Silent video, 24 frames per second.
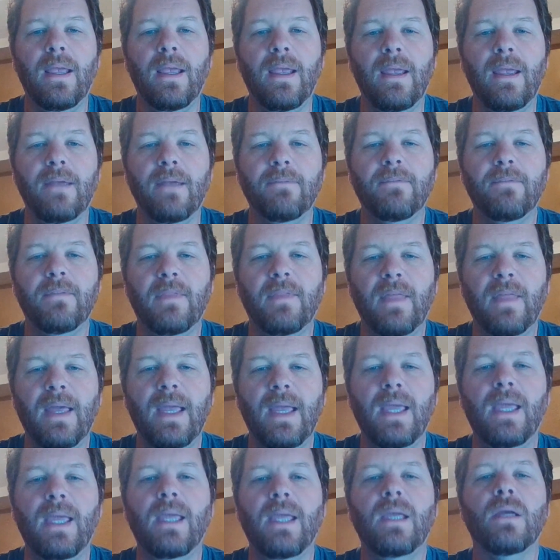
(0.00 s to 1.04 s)
if
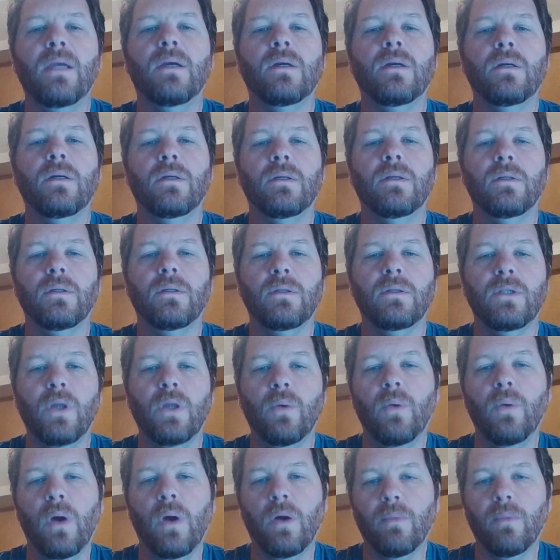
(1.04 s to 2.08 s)
they
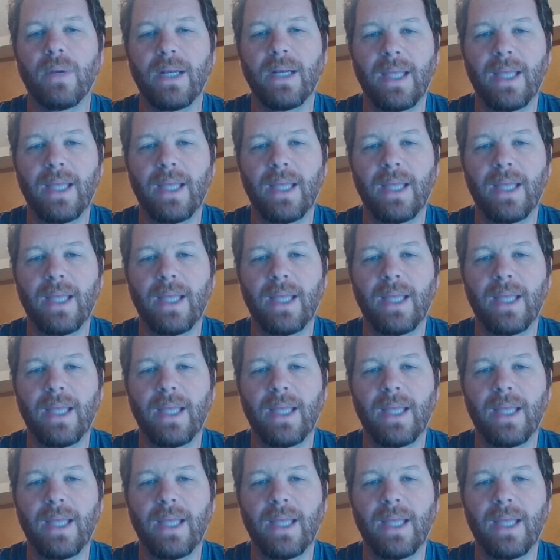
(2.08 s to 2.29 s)
don't already